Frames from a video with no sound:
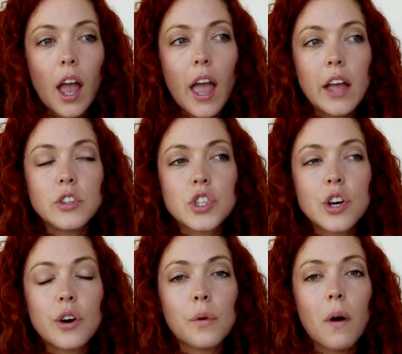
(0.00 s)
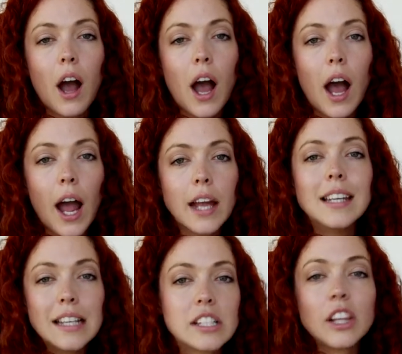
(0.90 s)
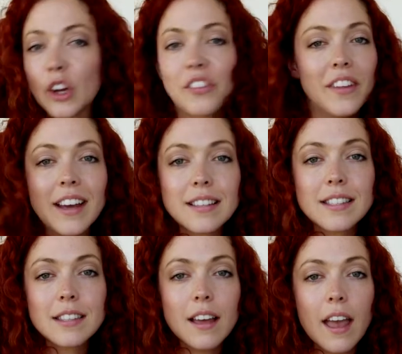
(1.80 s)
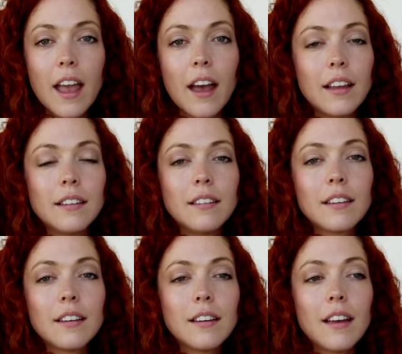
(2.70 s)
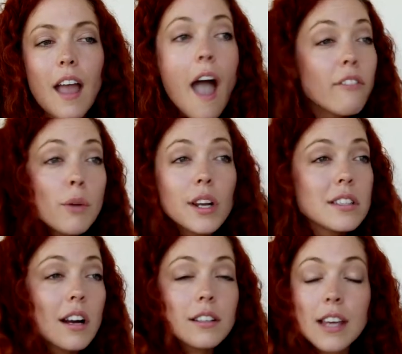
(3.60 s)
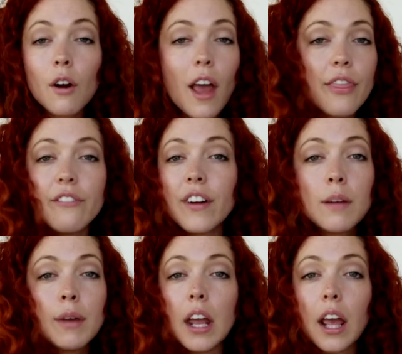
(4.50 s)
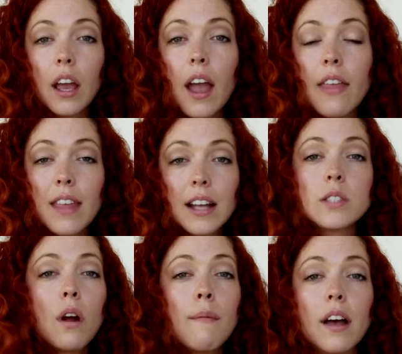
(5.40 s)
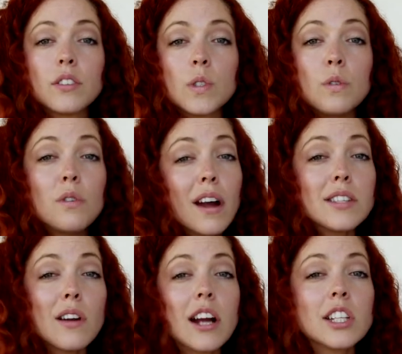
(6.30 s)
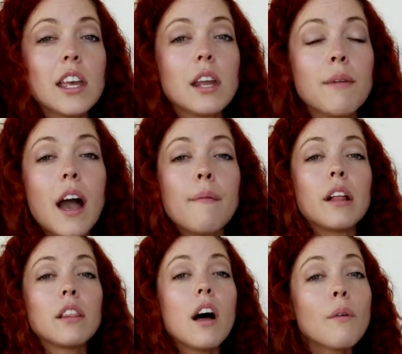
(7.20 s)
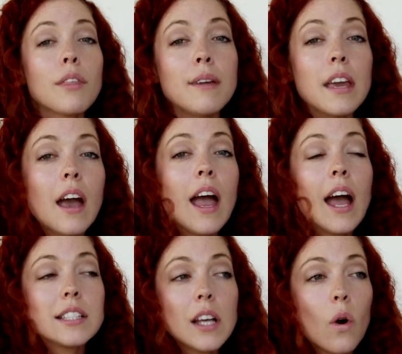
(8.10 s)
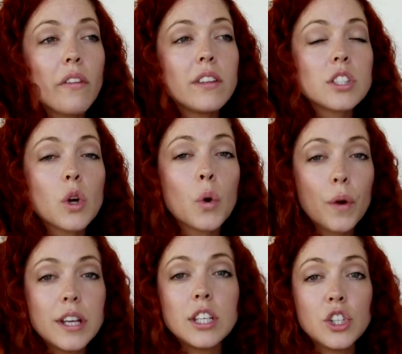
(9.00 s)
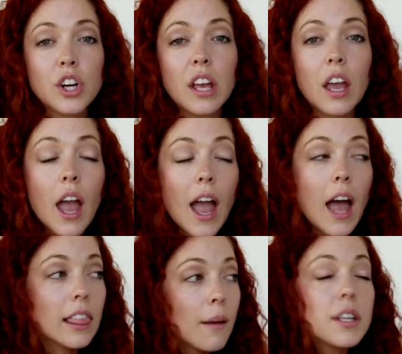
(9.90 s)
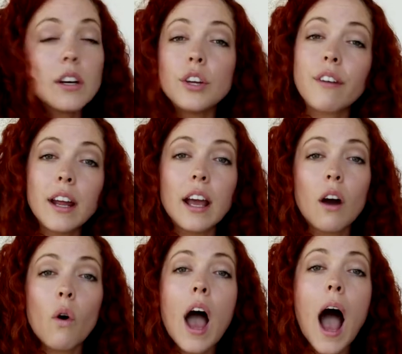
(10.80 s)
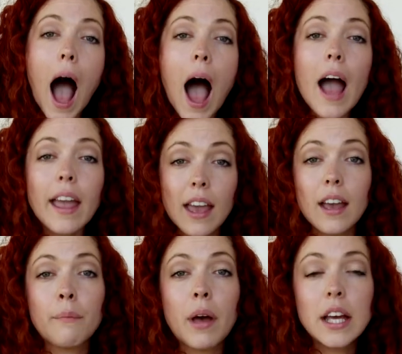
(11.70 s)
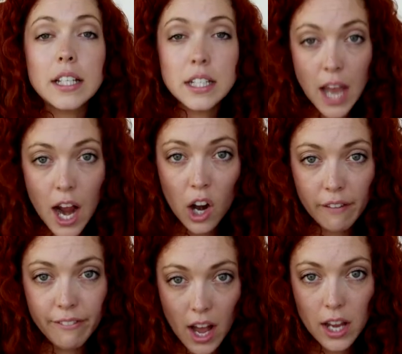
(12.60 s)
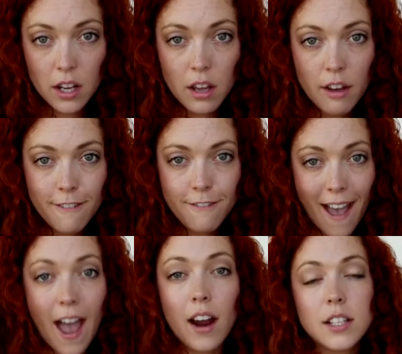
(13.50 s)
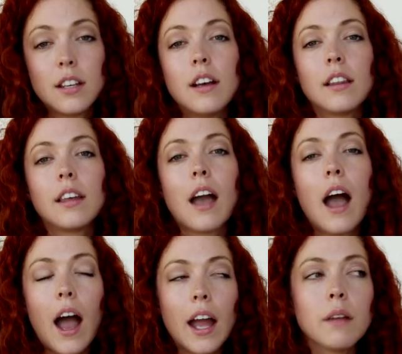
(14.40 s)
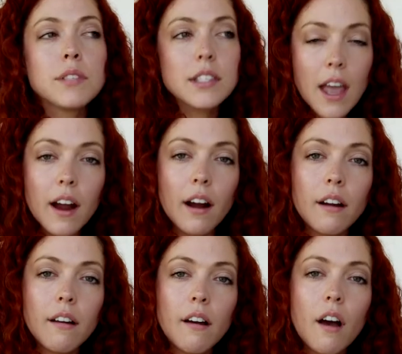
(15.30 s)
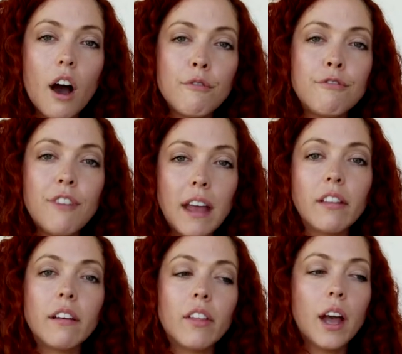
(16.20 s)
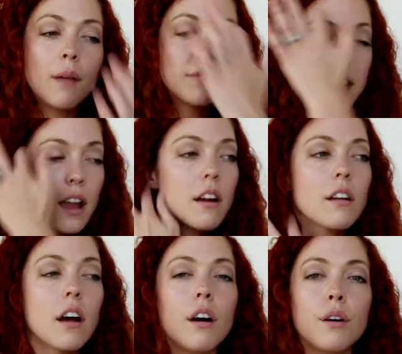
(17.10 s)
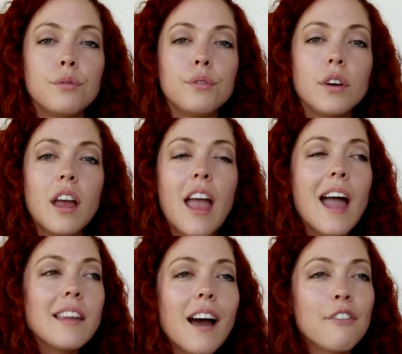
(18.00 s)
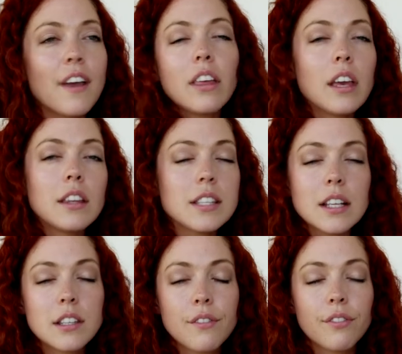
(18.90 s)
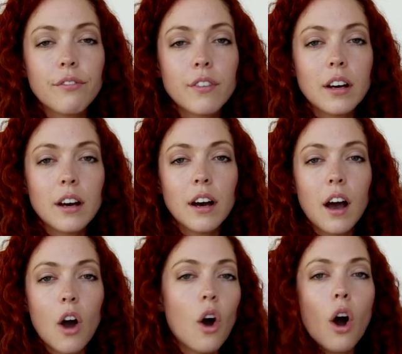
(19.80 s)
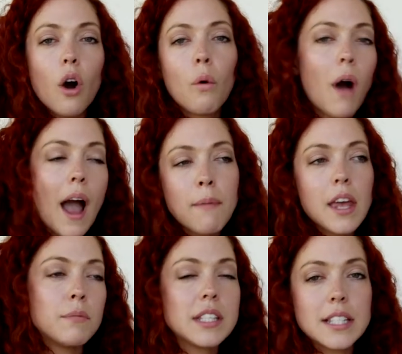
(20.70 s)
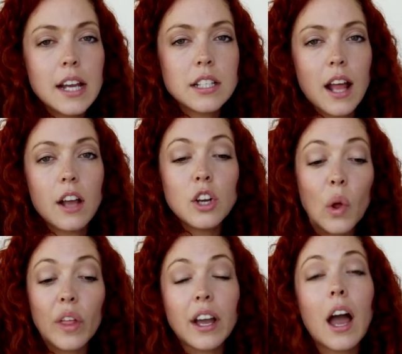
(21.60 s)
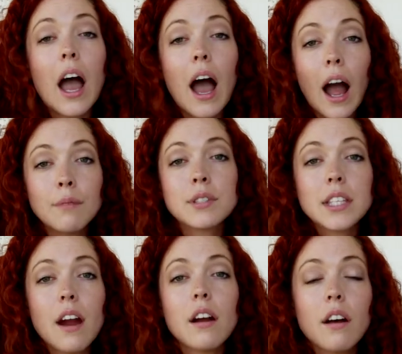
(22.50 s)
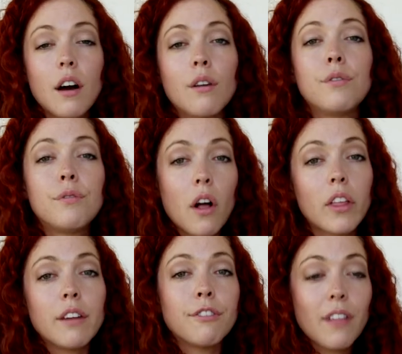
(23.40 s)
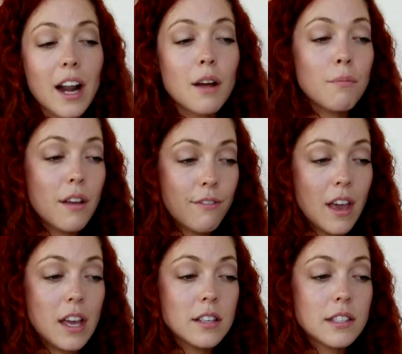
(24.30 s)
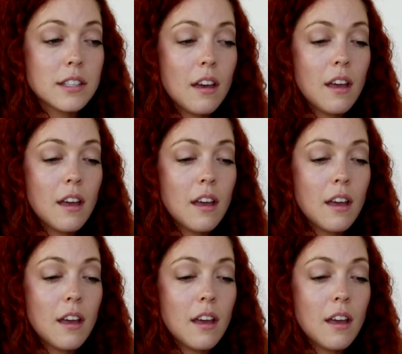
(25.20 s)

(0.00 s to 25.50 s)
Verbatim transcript: And so I need to learn this. And everybody starts out at the very beginning, and that's where I'm at. So you guys are actually going to be coming along with me as I go on this crazy journey. And let me tell you right now, I am terrified. Fact. Like, I am scared of failing. Like, I'm scared of, and not failing in the sense of, oh, I made a mistake today. No, like, I'm scared of falling flat on my face,